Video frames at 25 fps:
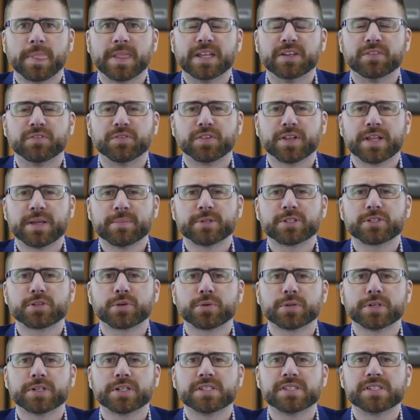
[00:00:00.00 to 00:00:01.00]

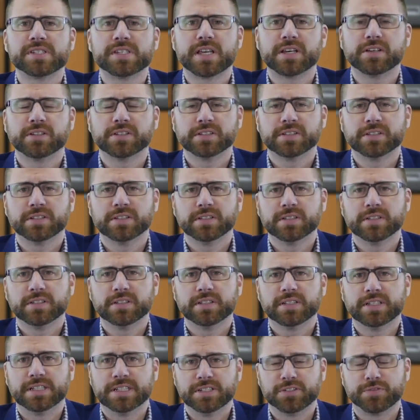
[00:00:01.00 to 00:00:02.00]
Inflammatory cell
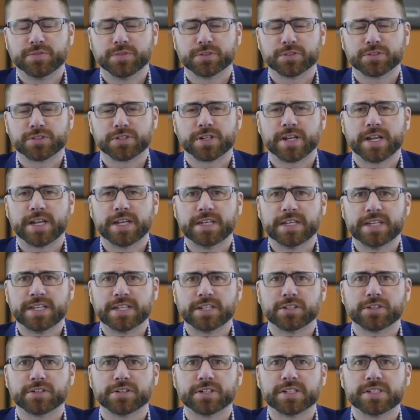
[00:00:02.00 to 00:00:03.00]
infiltrate
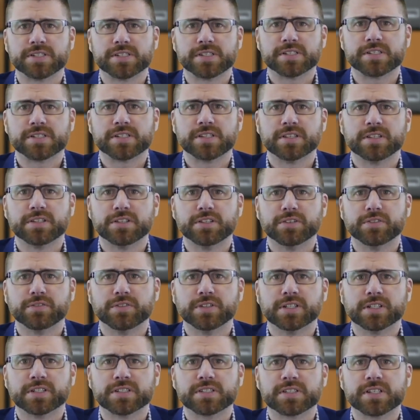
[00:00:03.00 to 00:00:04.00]
increases to the
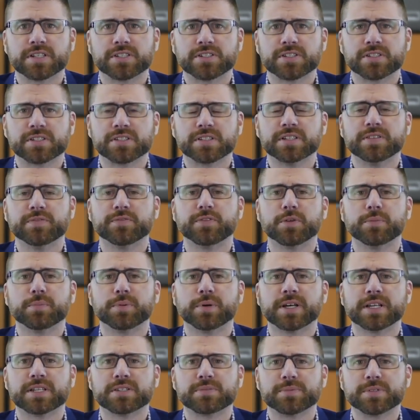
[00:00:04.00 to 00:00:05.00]
uvea, such as
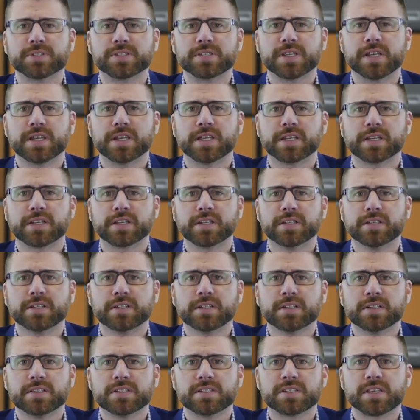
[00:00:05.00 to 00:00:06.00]
lymphoplasmacytic,
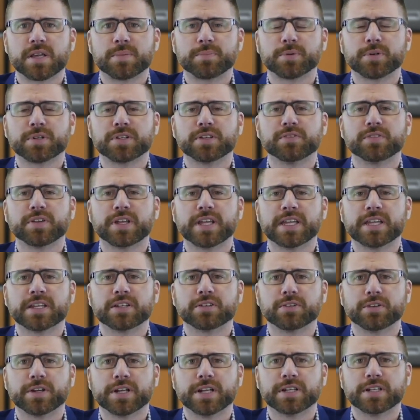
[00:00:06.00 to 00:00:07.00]
suppurative,
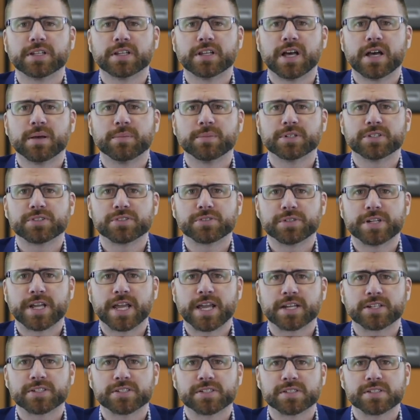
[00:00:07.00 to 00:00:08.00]
and granulomatous
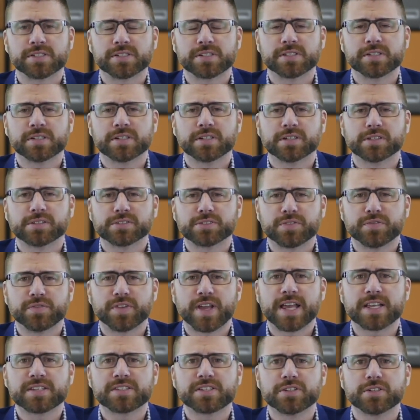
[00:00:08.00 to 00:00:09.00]
reactions. There's
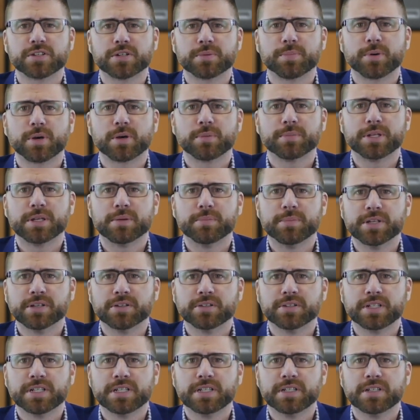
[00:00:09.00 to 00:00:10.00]
vascular
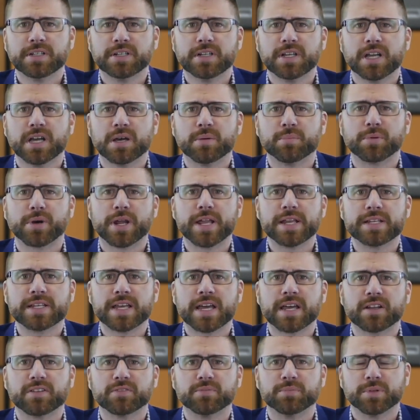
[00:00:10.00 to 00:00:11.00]
permeability, a
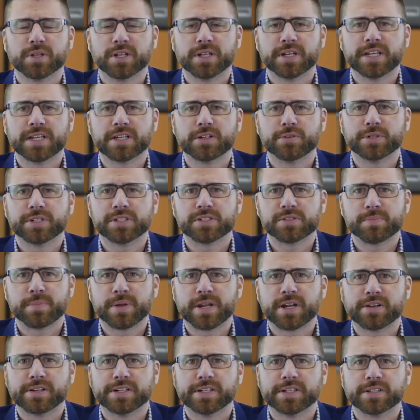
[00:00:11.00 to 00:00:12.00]
breakdown of blood aqueous
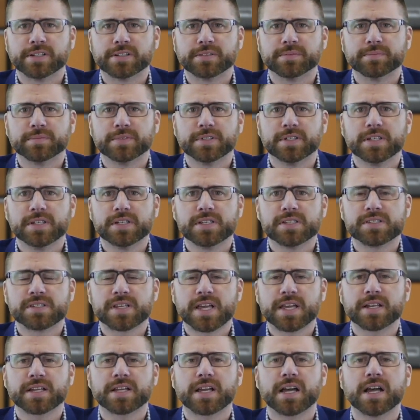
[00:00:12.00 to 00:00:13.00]
barrier,
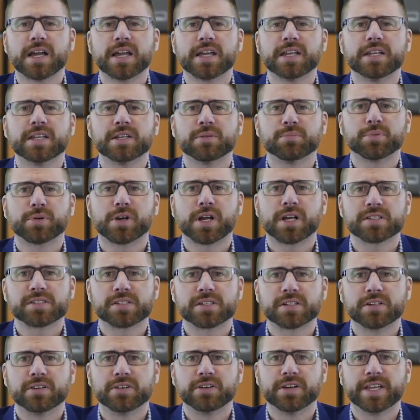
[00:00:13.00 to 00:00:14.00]
cytokine and
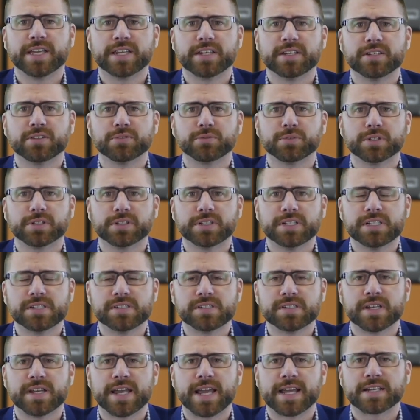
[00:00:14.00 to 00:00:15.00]
prostaglandin
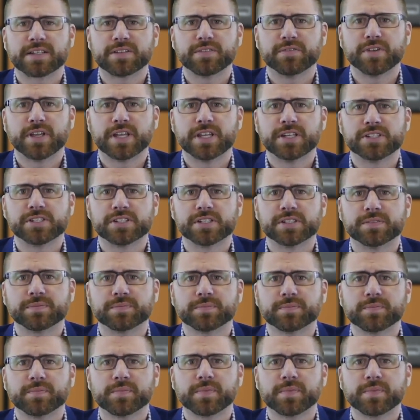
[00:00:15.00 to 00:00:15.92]
release and activation,